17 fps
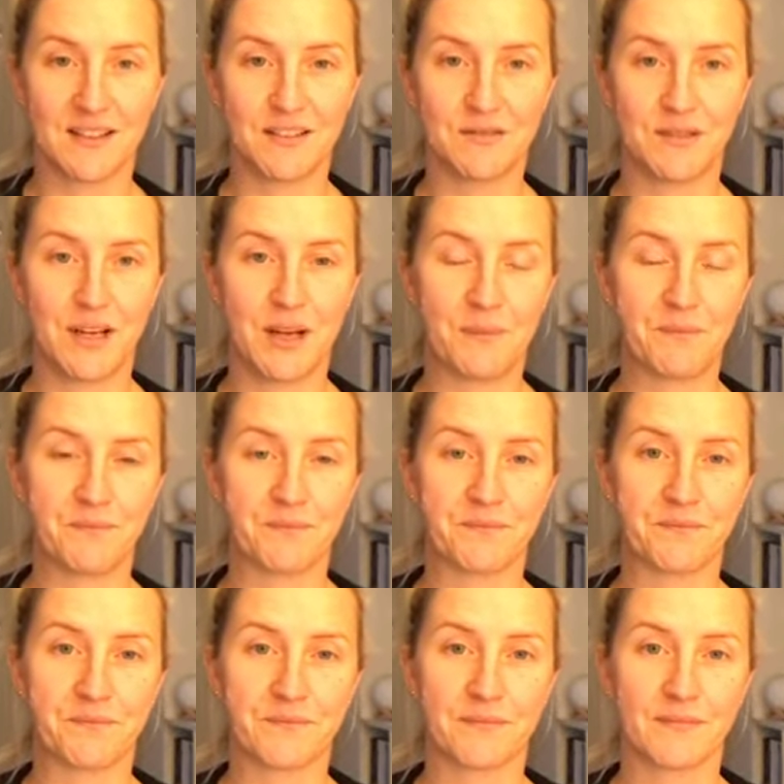
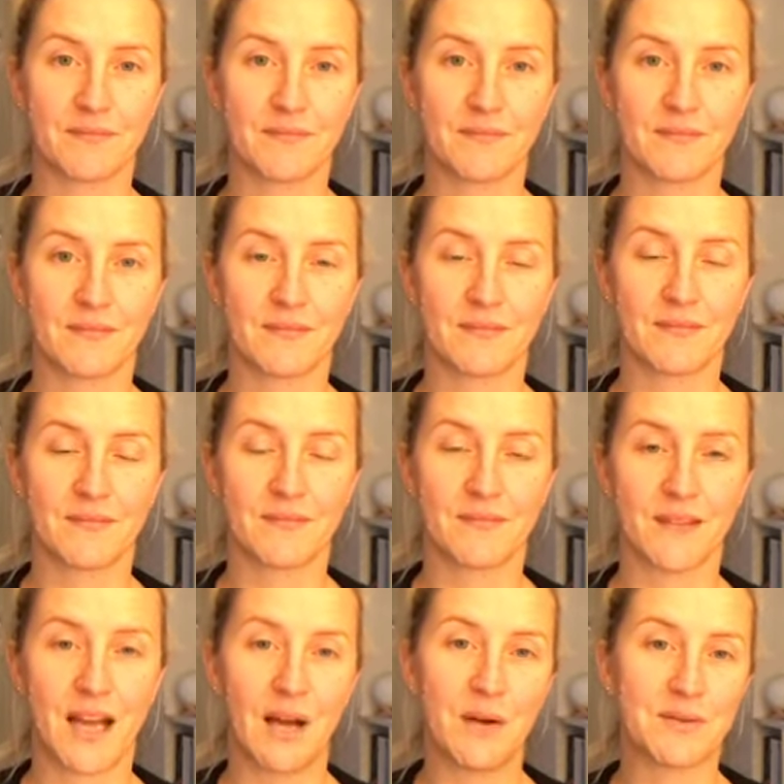
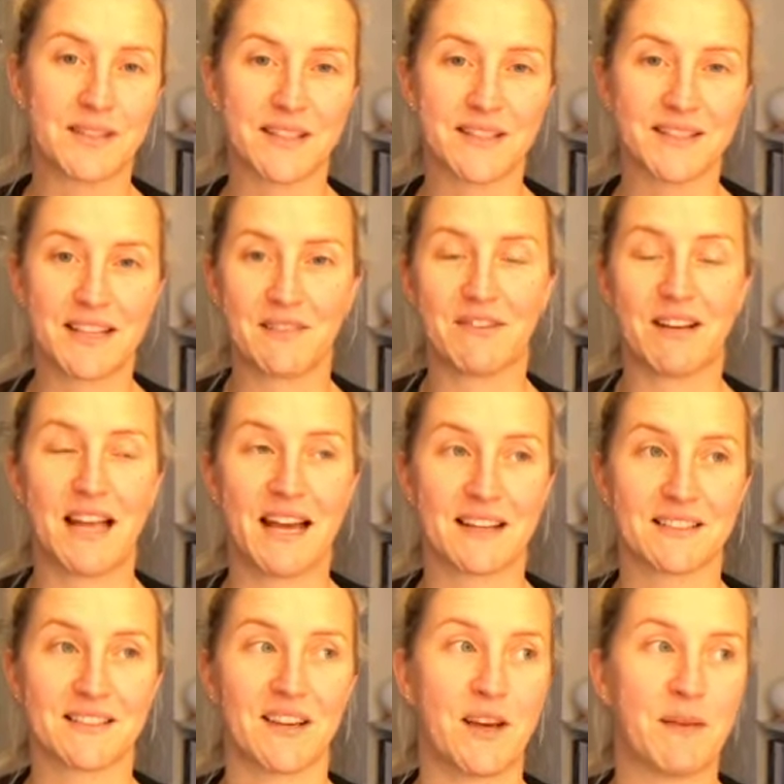I was going to say
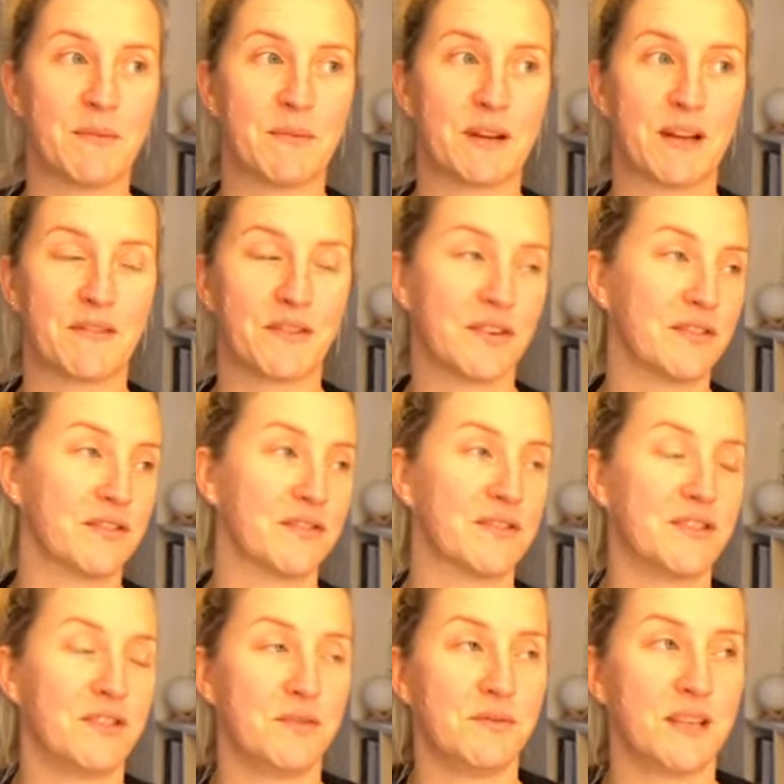relaxed time, but I've got
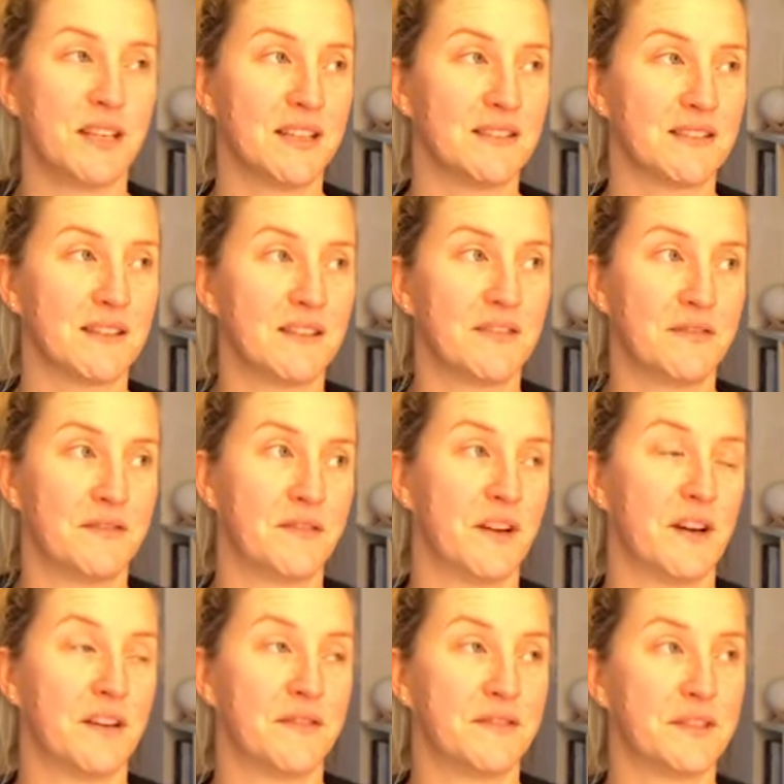2 kids under
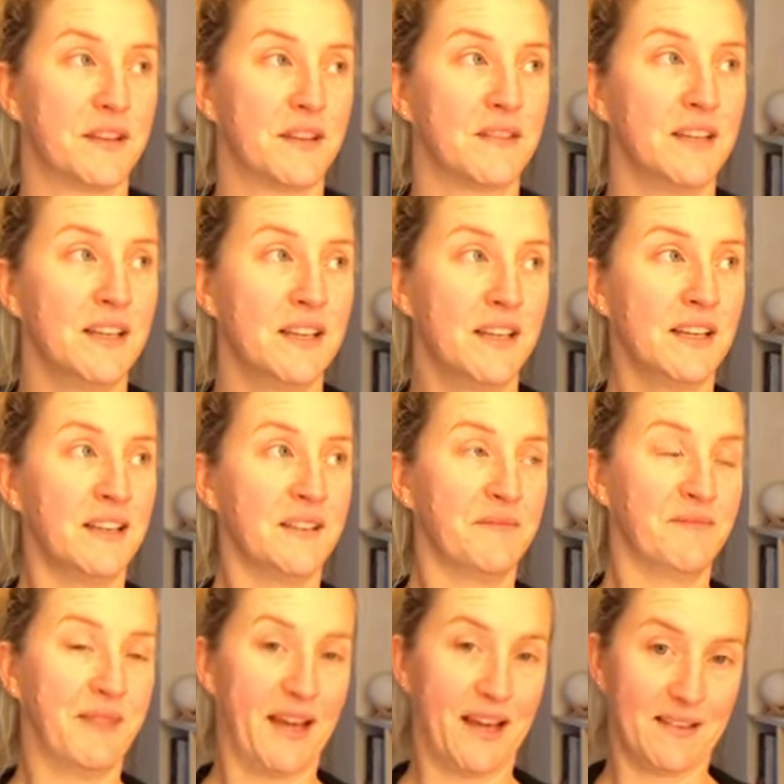5, so
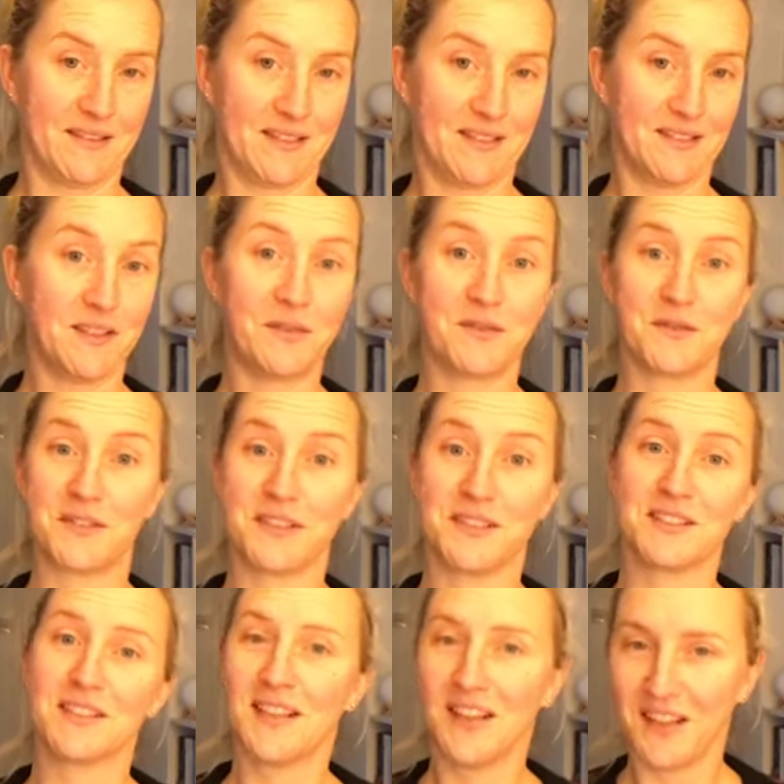that
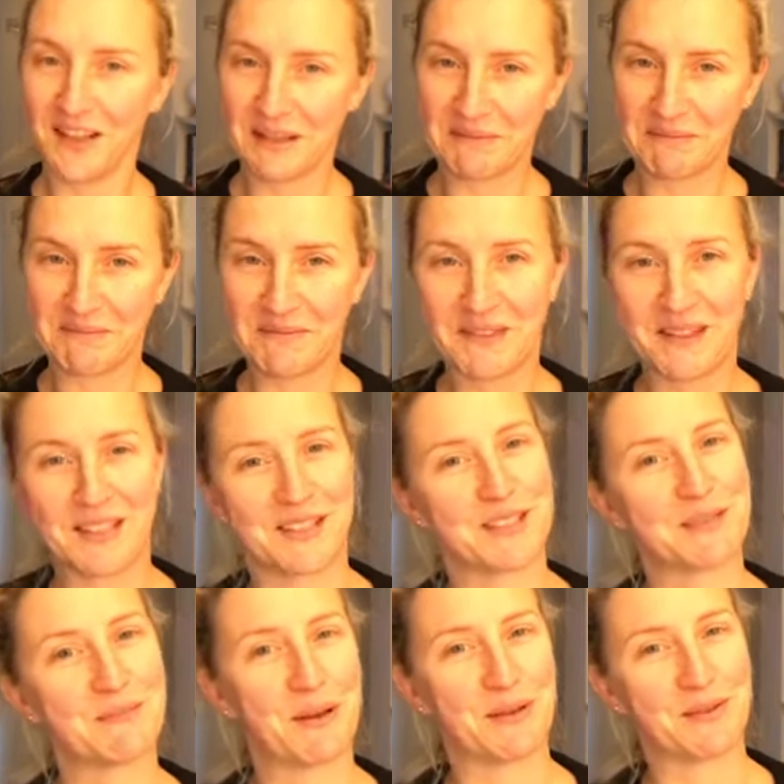different time that
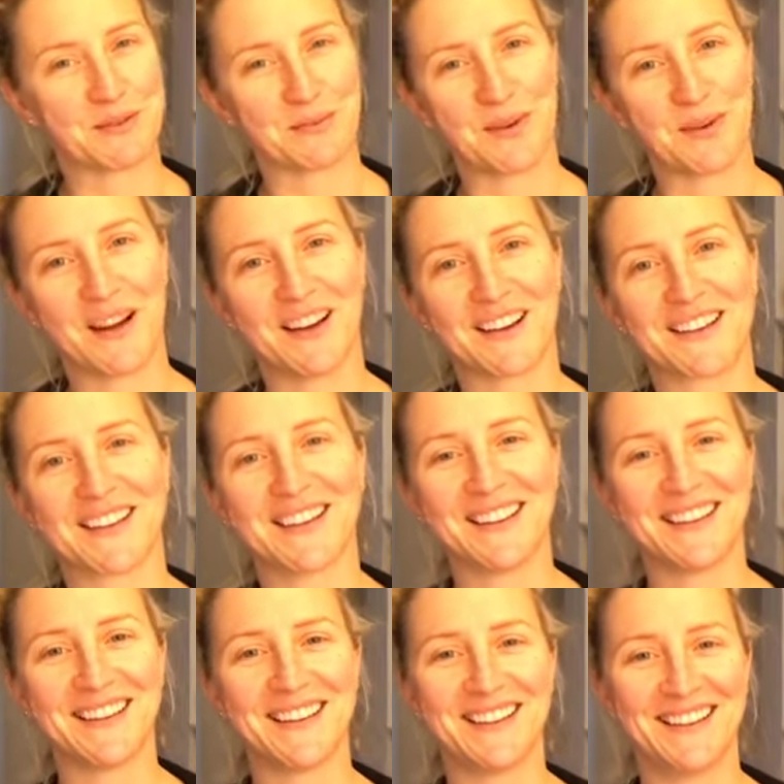is post-work
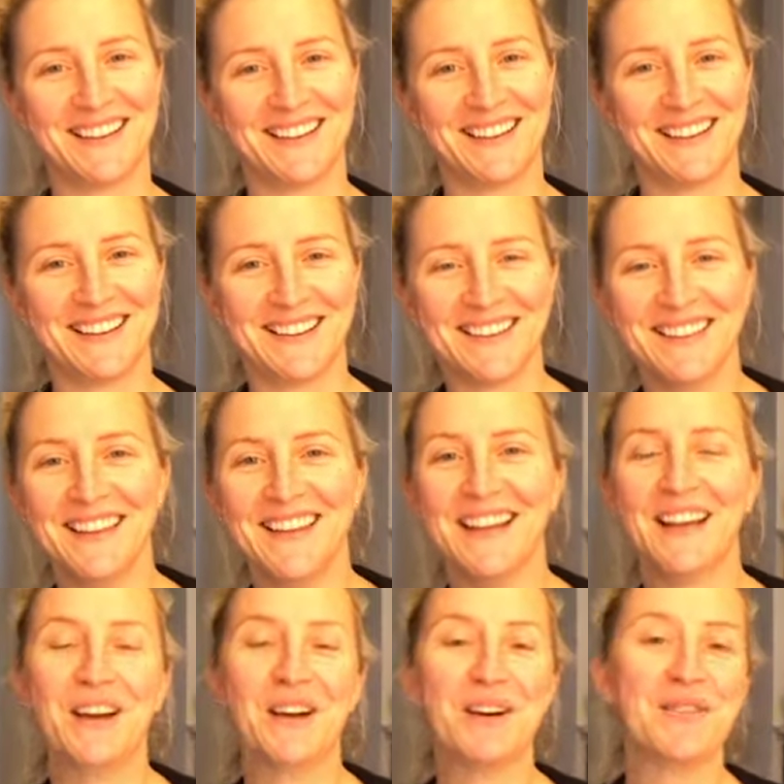
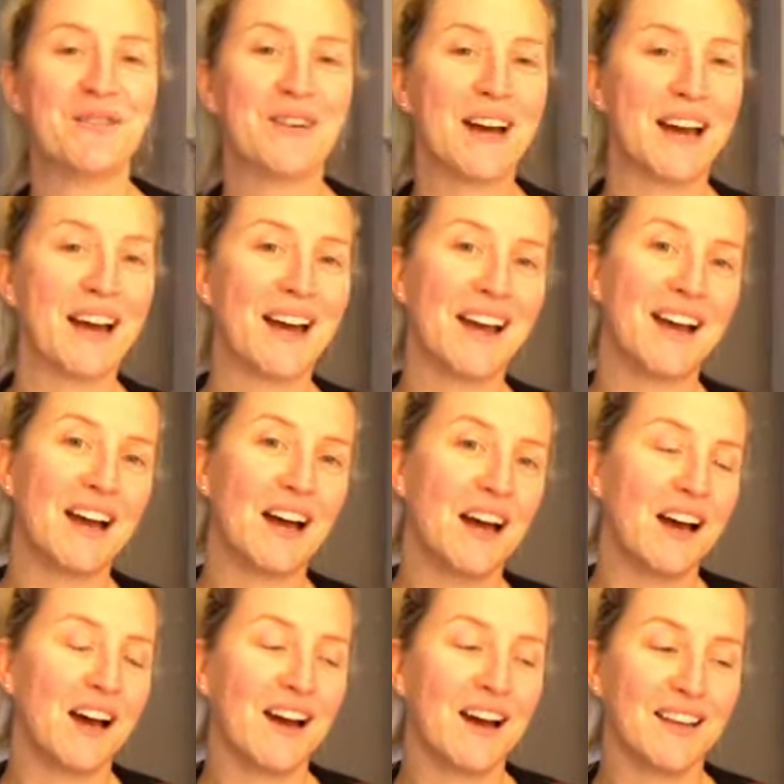where,
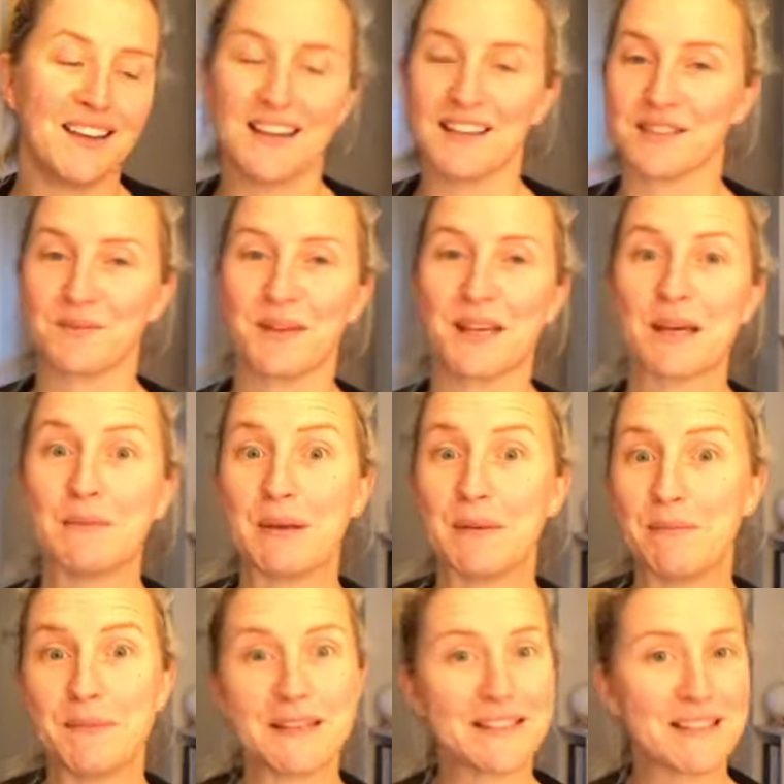yes, we can be
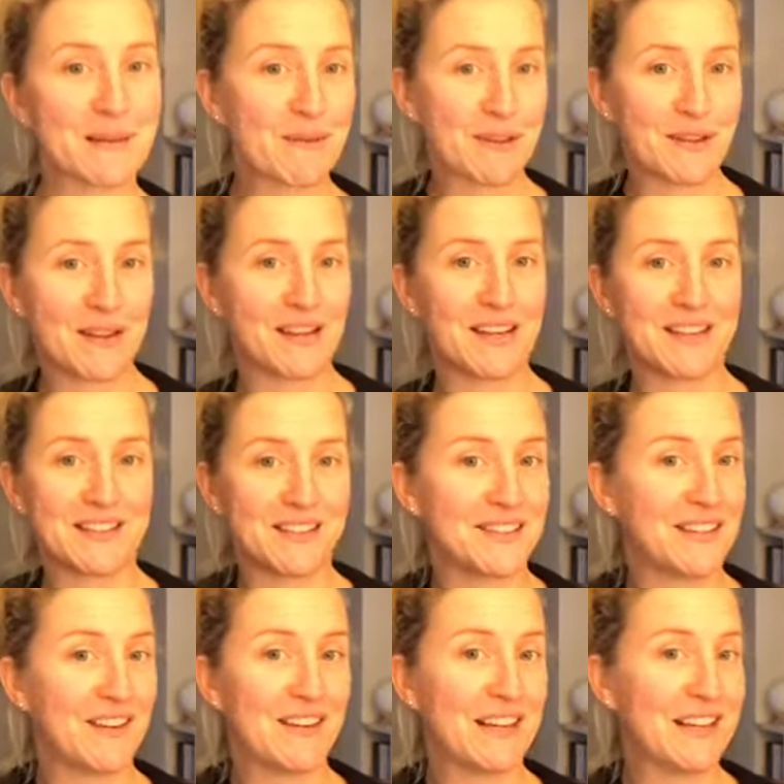busy but not
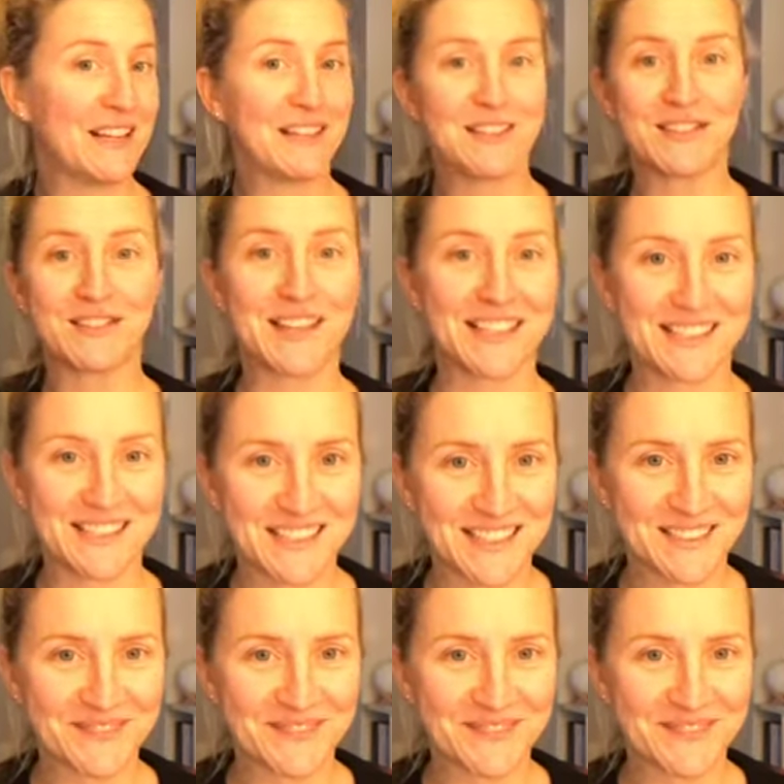necessarily stressed.